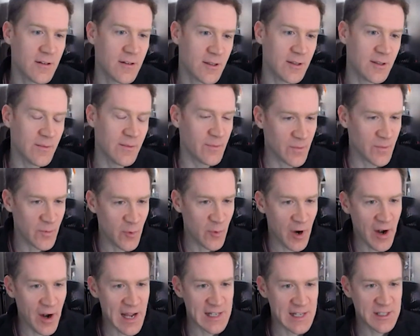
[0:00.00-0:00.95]
Um,
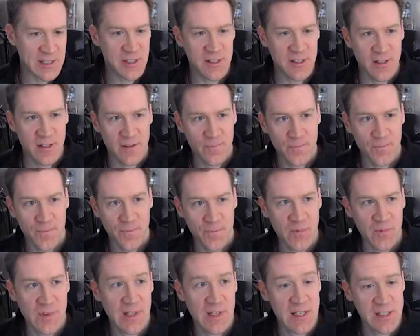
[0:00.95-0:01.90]
whereas
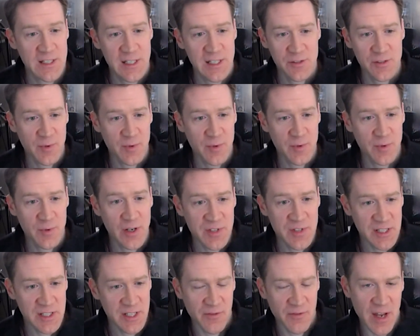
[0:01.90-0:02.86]
this has a
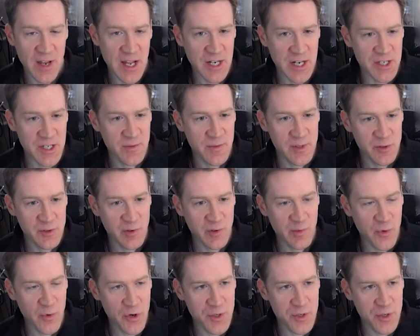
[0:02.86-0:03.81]
relative disadvantage because
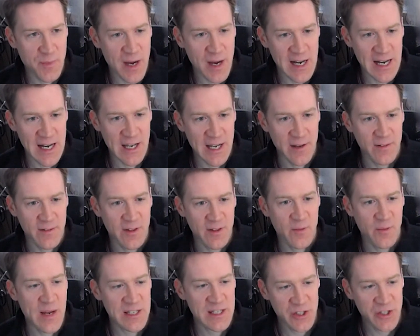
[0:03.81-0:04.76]
with merge mining,
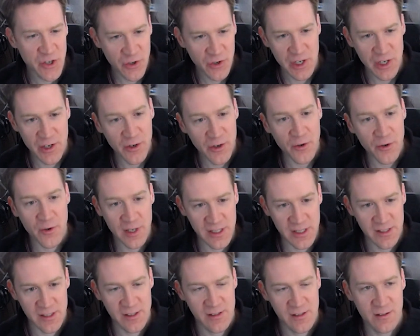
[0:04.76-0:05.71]
the best you can do
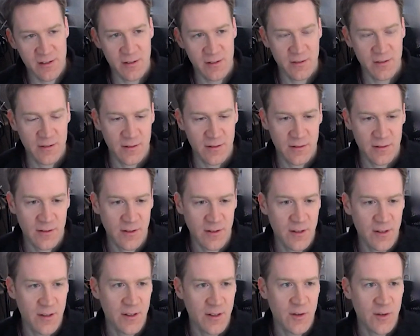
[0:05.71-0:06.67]
is
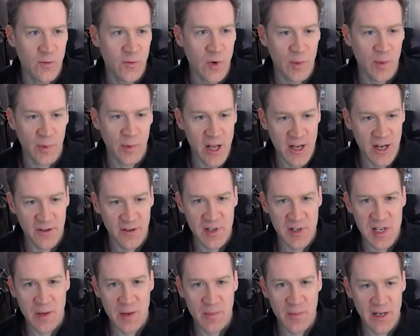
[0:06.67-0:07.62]
one block
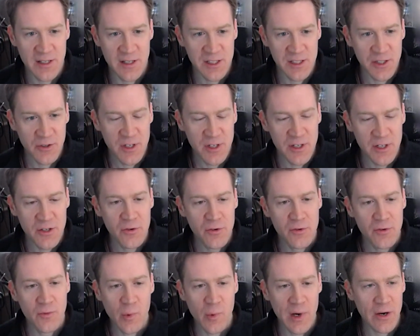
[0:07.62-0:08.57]
every 10 minutes. You can
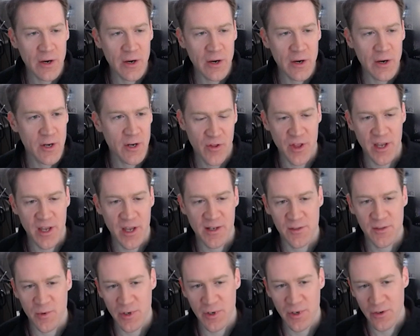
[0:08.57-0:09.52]
do weird other
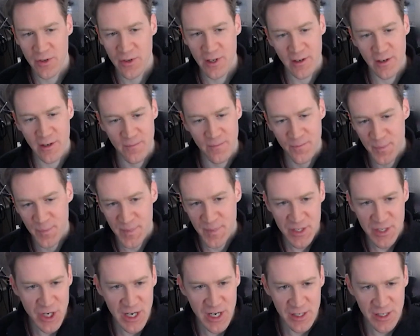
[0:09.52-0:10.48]
things where you can
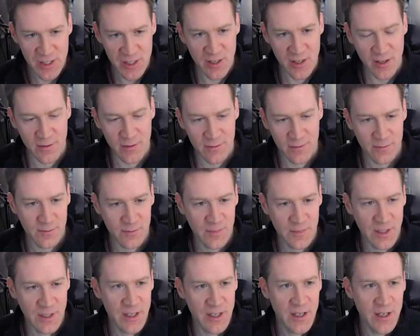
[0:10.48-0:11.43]
change the,
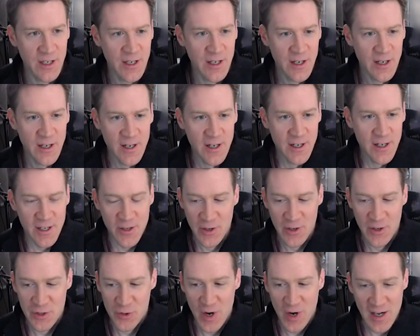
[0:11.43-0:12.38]

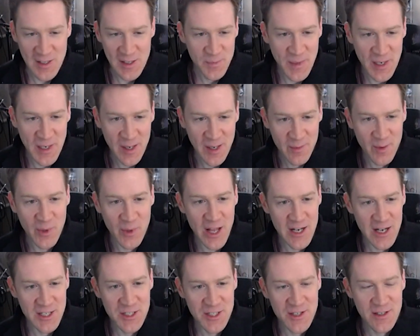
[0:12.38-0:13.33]
you can try to speed up the
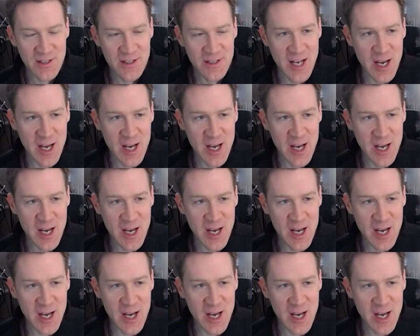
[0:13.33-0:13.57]
block